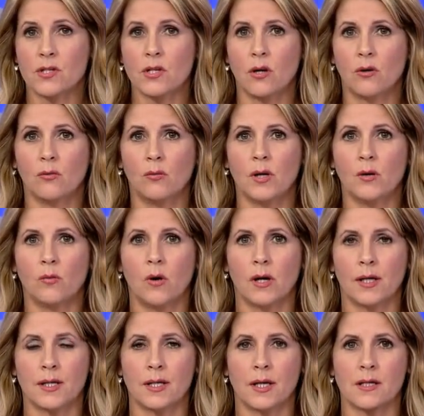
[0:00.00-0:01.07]
So we
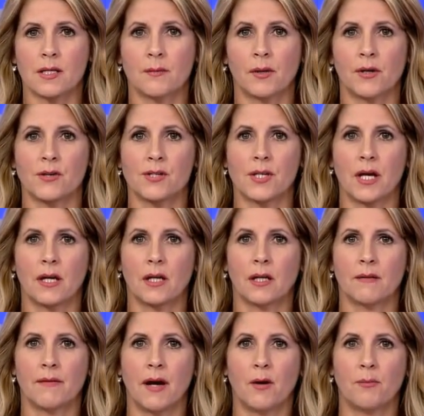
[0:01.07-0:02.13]
wanted to get some
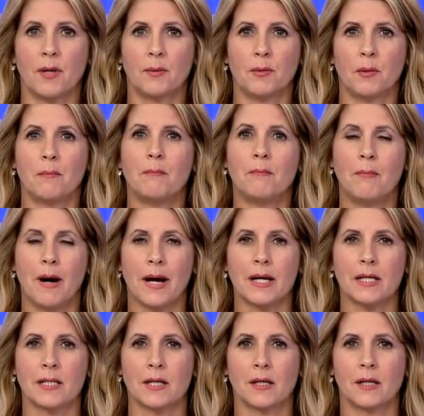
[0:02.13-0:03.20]
understanding of how people
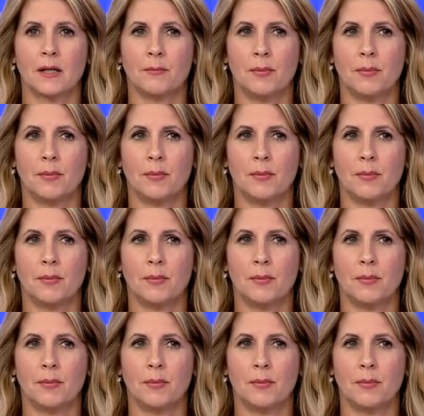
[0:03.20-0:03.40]
might